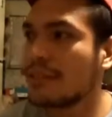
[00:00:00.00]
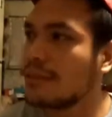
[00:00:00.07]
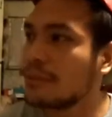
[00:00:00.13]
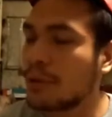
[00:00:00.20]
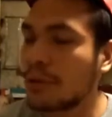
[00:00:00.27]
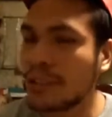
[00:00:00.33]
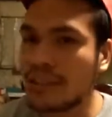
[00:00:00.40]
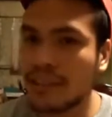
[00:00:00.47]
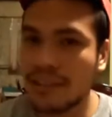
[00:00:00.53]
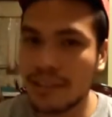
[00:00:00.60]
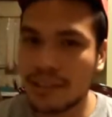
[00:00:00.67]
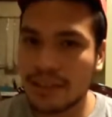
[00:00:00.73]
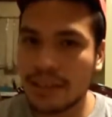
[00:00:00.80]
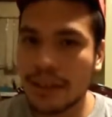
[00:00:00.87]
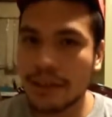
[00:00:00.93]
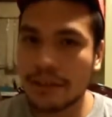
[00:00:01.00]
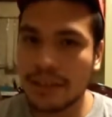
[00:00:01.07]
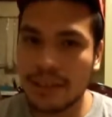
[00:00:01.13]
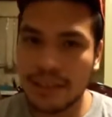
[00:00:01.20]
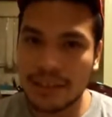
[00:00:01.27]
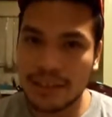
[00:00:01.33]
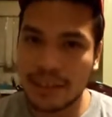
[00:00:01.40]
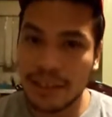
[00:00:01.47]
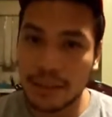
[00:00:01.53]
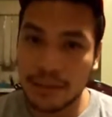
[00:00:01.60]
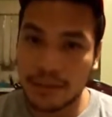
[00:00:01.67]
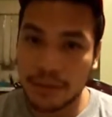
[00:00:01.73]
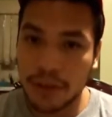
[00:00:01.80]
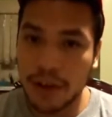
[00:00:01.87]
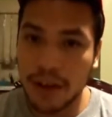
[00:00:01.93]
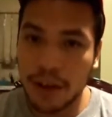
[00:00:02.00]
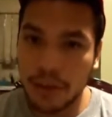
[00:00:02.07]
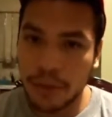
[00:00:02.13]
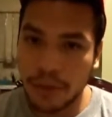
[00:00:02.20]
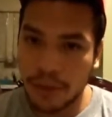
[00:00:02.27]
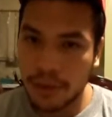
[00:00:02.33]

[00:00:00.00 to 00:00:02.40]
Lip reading: Working 16-hour days is not good for your health.